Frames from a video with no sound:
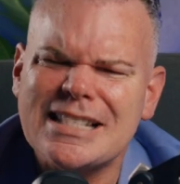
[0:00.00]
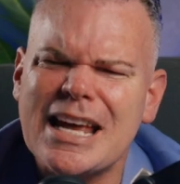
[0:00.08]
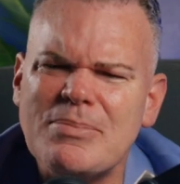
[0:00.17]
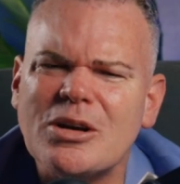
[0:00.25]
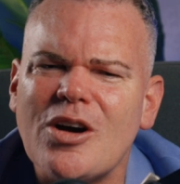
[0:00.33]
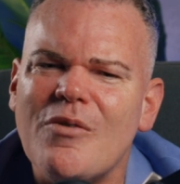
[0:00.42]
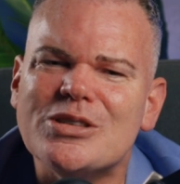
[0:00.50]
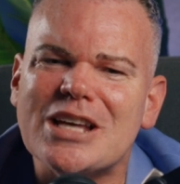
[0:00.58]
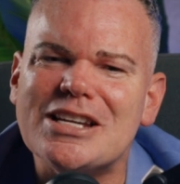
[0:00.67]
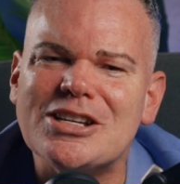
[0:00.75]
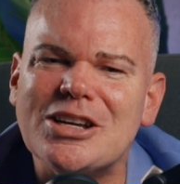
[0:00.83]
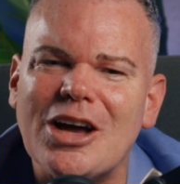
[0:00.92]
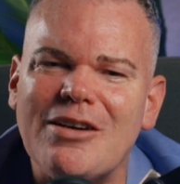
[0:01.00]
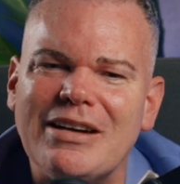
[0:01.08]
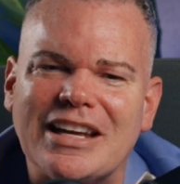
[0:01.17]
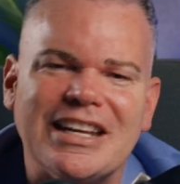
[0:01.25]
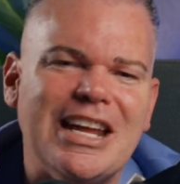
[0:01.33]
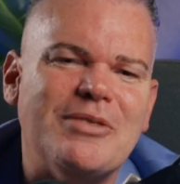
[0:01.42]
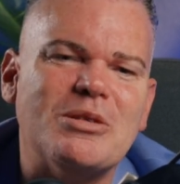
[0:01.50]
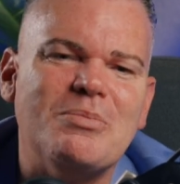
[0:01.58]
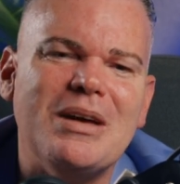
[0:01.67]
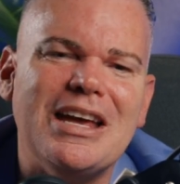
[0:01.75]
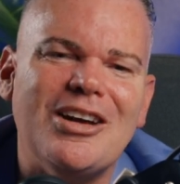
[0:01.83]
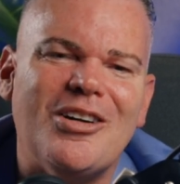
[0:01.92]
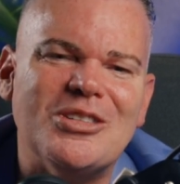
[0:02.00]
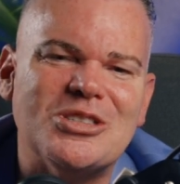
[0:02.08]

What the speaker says: keep the conversation going. Connect with me on